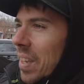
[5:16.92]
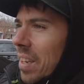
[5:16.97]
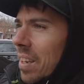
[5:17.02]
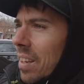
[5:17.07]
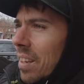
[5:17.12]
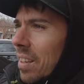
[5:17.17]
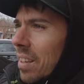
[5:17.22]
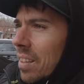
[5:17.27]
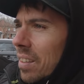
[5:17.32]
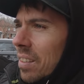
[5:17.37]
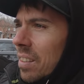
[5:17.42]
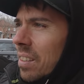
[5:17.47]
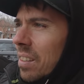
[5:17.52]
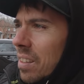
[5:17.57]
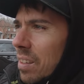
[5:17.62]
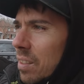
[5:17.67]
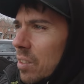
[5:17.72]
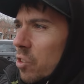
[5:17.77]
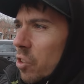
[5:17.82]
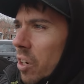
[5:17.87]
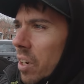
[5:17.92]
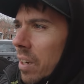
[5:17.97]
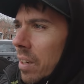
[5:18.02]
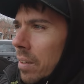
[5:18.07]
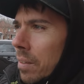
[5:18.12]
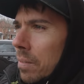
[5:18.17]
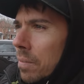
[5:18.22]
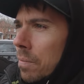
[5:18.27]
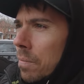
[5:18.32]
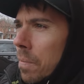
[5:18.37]
Yeah, a little
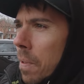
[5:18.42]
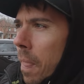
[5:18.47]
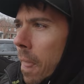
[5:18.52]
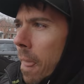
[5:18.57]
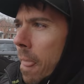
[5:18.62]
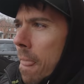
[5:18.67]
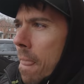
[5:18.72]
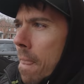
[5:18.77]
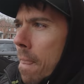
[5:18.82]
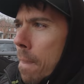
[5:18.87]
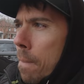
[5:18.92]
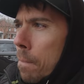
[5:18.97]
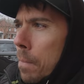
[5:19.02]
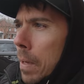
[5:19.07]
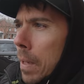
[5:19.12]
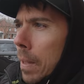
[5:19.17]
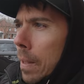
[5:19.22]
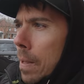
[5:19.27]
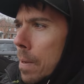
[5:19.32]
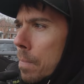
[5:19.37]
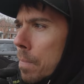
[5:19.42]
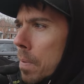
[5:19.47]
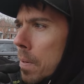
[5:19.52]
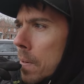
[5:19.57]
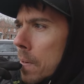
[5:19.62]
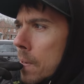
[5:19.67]
dry. My lip.